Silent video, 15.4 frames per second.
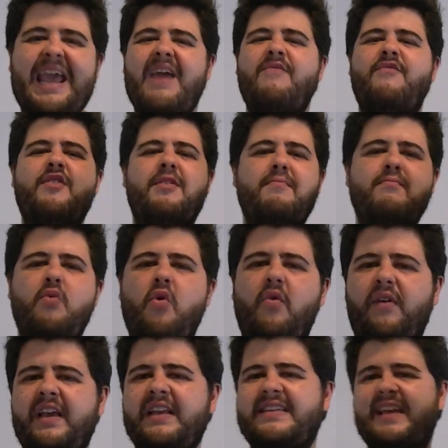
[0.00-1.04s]
Every
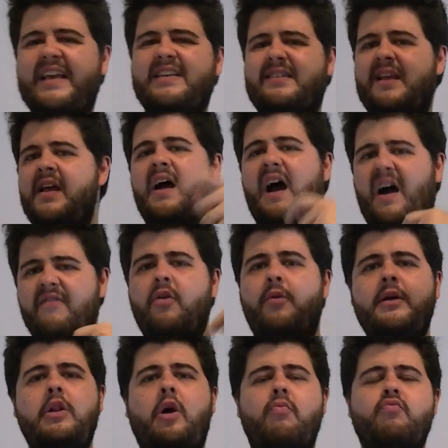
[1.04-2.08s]
move, he takes a
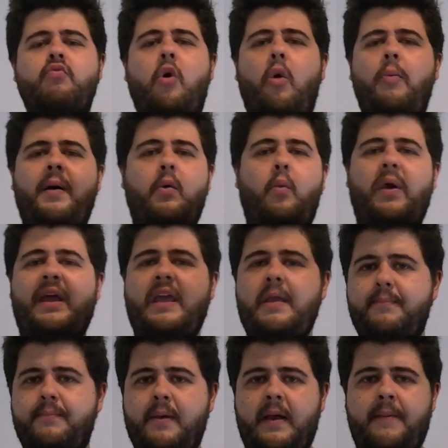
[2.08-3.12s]
very long rope, and when
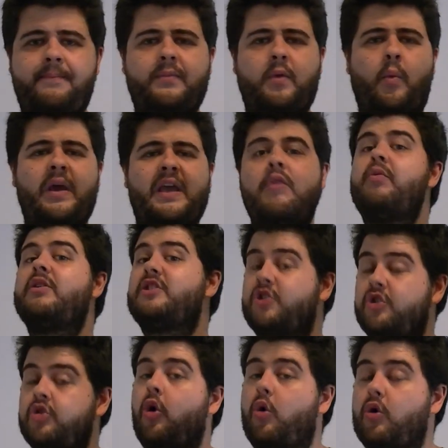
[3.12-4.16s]
he
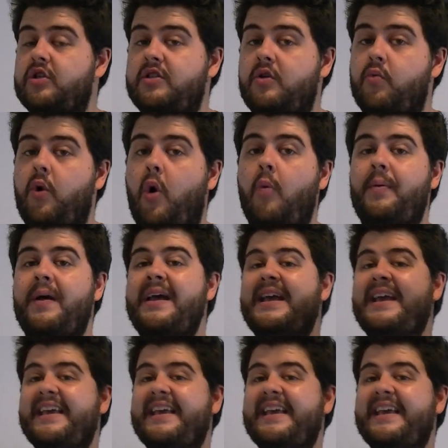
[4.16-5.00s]
restores the rope,